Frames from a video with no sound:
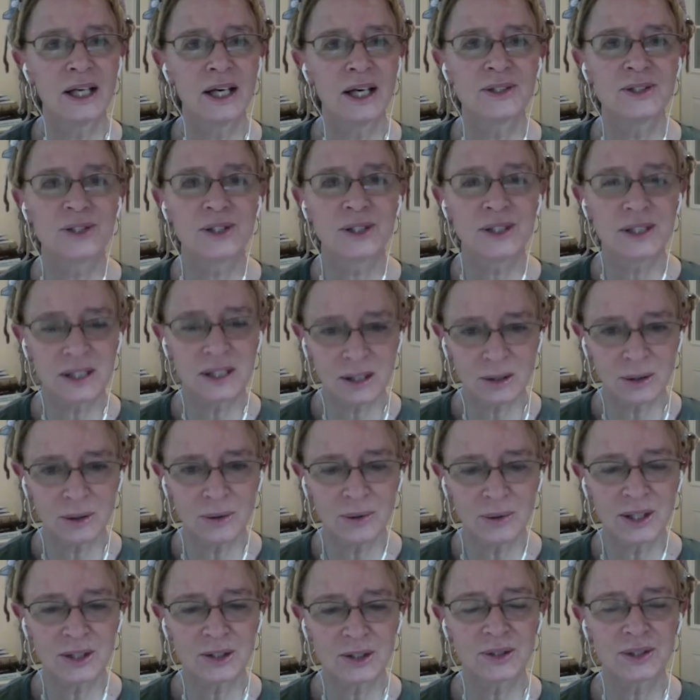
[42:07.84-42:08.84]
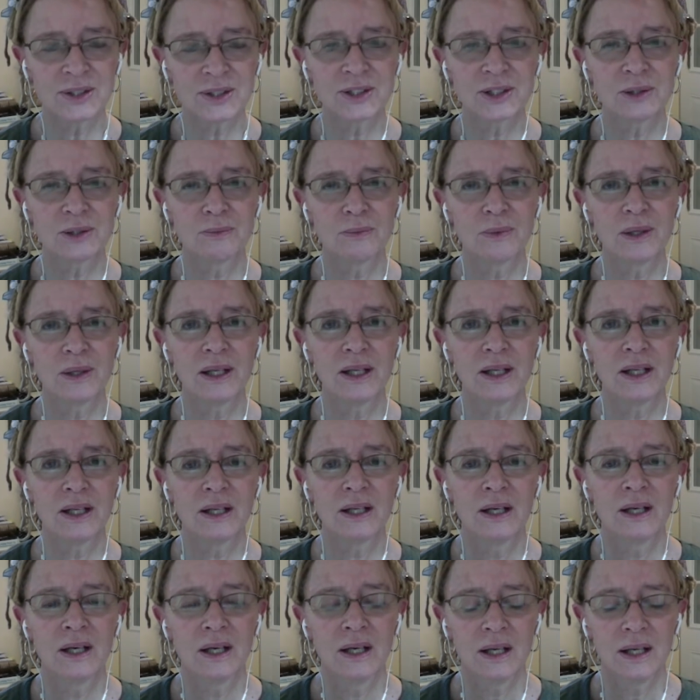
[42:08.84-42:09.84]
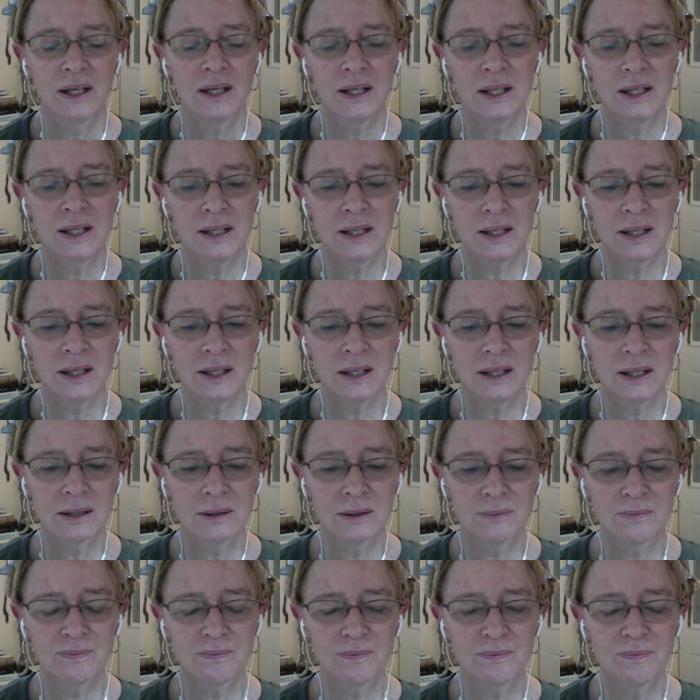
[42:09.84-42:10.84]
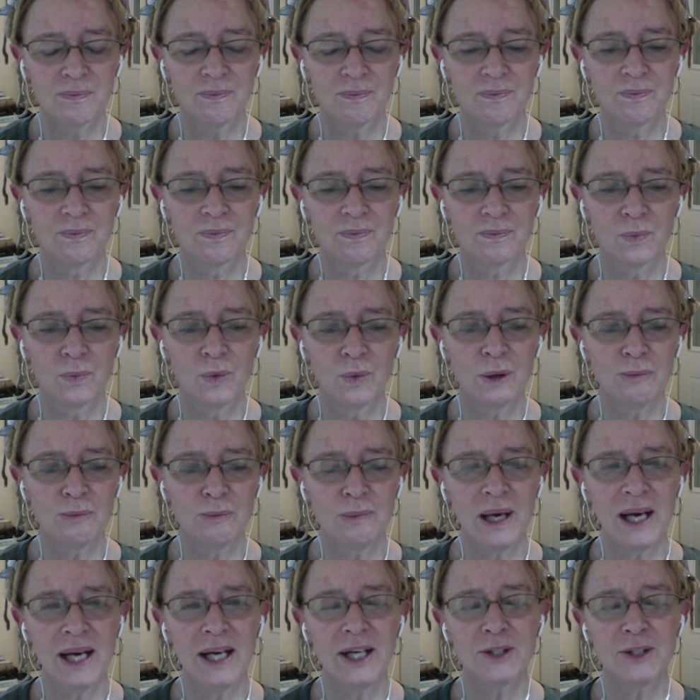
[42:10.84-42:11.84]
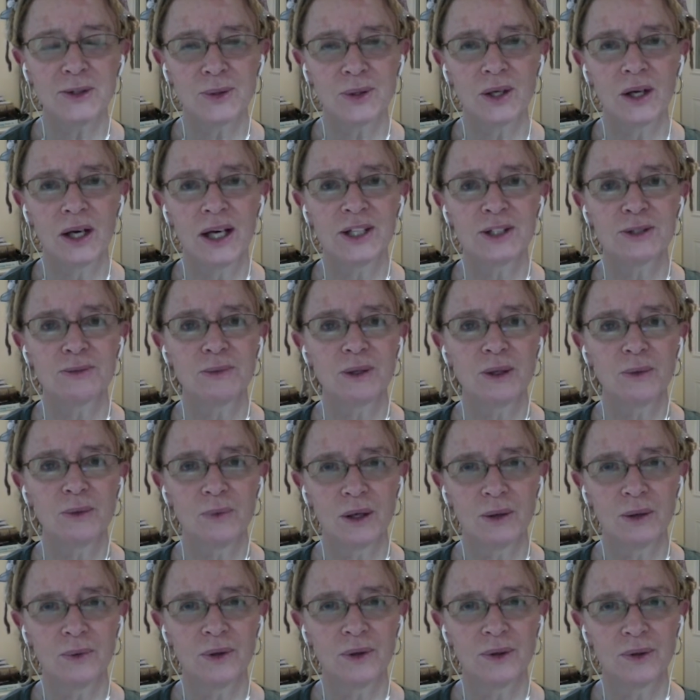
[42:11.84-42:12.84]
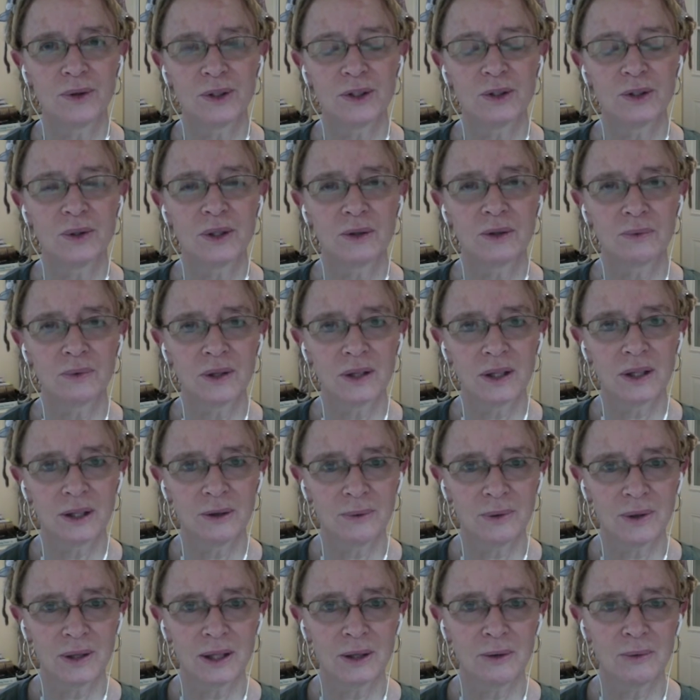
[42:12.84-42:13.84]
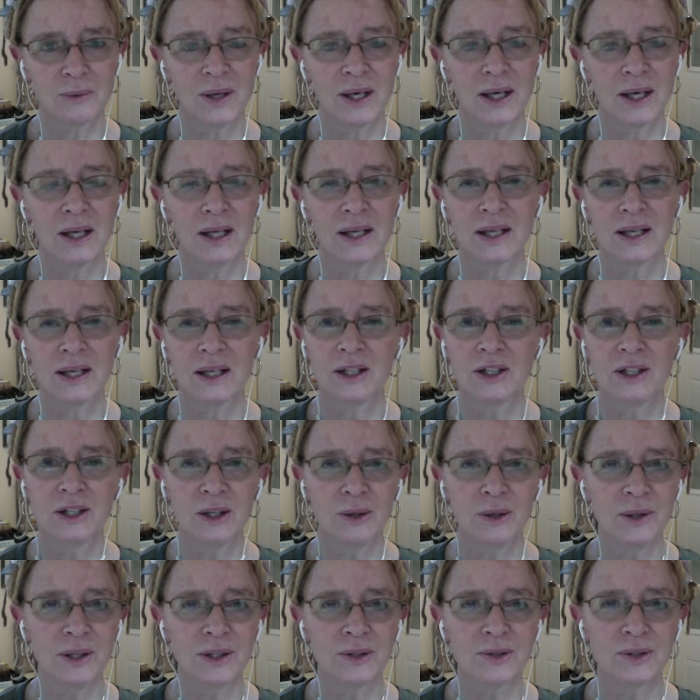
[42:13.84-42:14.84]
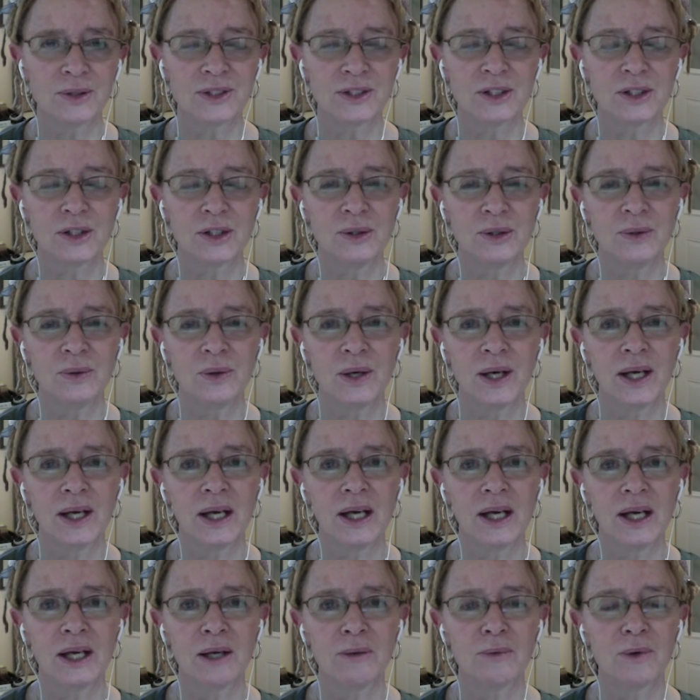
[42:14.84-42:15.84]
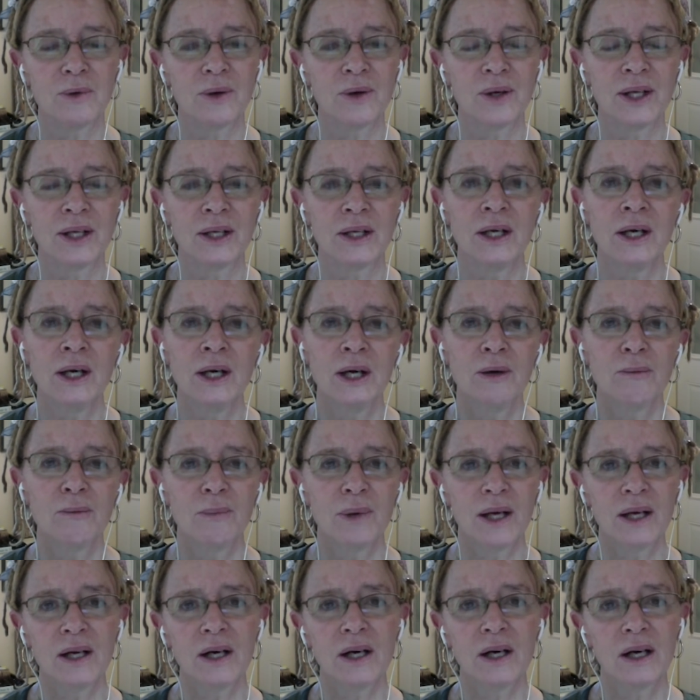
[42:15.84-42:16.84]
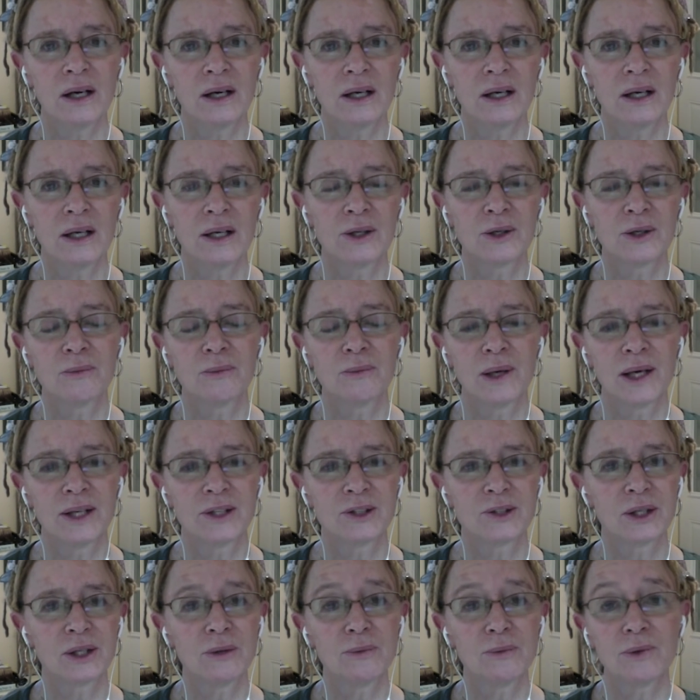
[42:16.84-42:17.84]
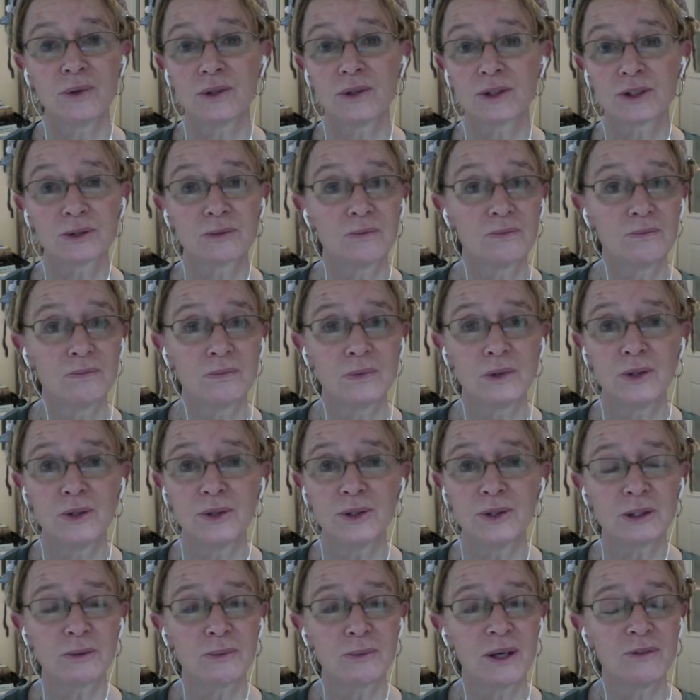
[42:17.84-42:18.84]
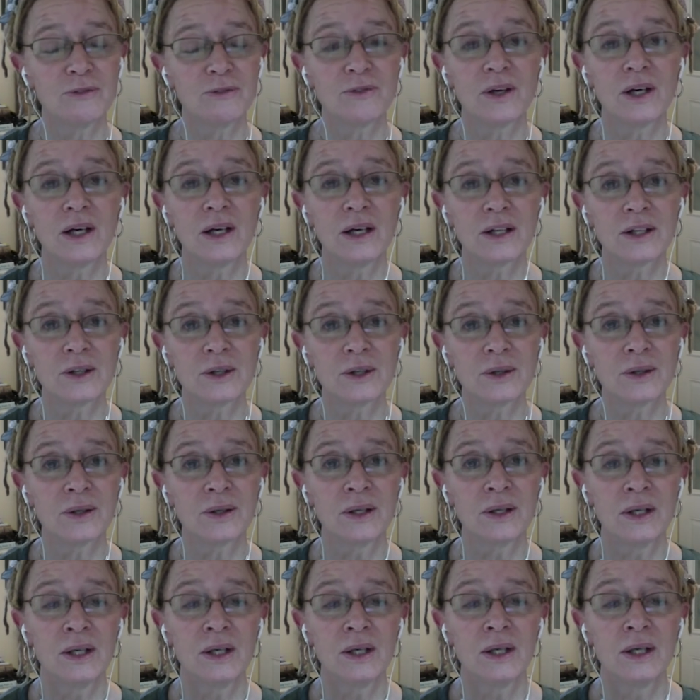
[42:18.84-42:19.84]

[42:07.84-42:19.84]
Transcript: had zero interest in me he would patronize me when we were doing really, really well. He had no interest in who I am or in my heart or my troubles or losing my father